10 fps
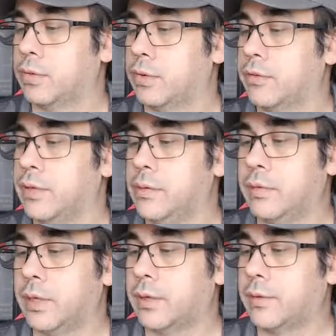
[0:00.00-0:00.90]
person
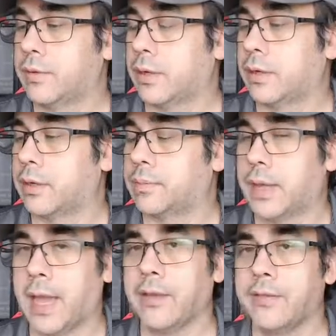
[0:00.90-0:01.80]
who does
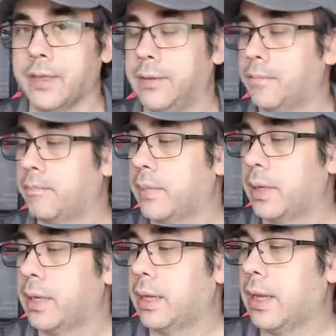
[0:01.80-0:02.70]
casting,
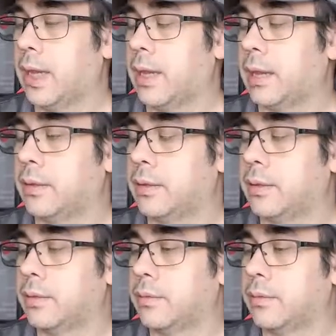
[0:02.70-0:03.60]

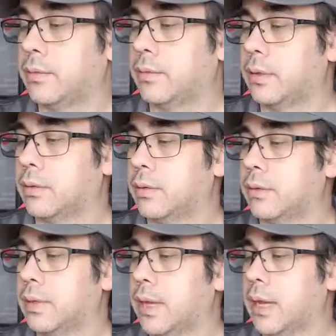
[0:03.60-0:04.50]
and
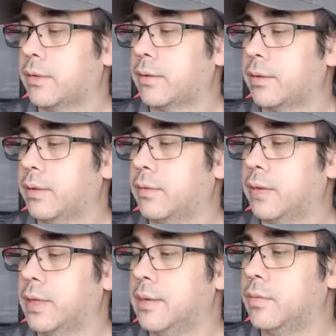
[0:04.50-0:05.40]
we ask,
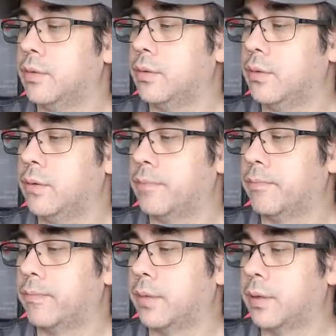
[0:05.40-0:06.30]
for him to
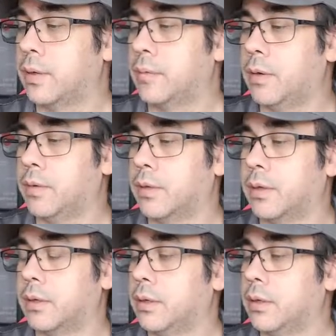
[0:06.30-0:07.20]
come up with
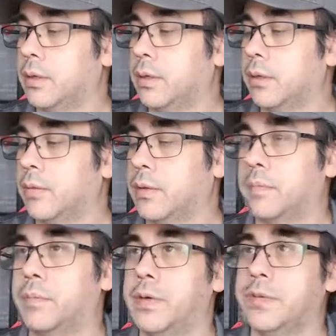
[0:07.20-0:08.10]
a
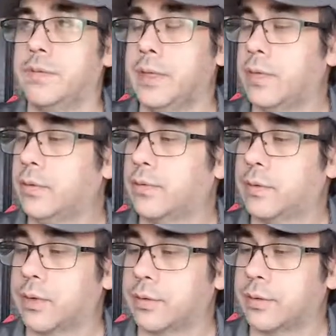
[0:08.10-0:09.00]
bunch of these
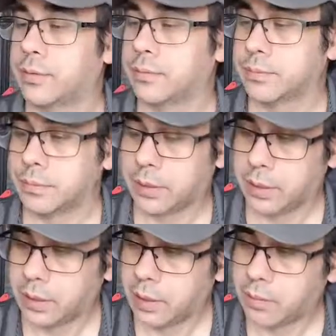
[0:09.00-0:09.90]
for us.
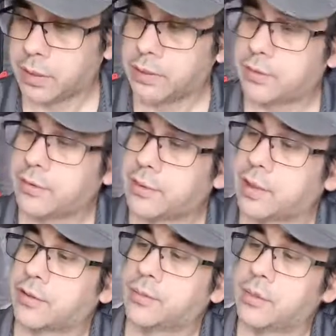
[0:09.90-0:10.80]
But this is an
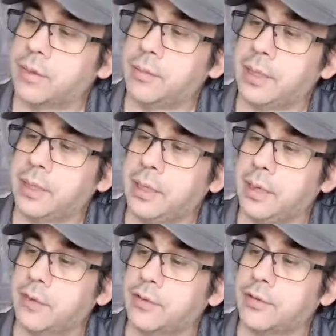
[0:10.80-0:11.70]
experiment
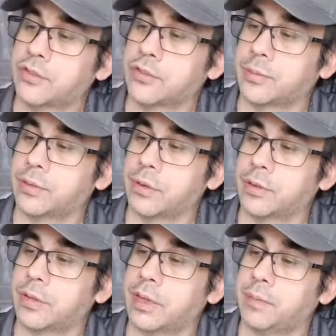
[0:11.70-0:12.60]
here. This is just a
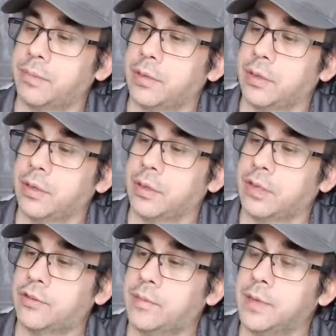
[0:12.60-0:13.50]
prototype
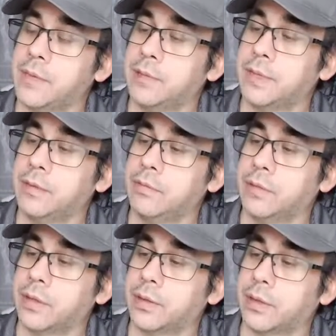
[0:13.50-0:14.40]
experimenting
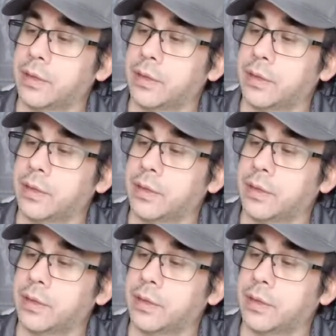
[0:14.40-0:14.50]
with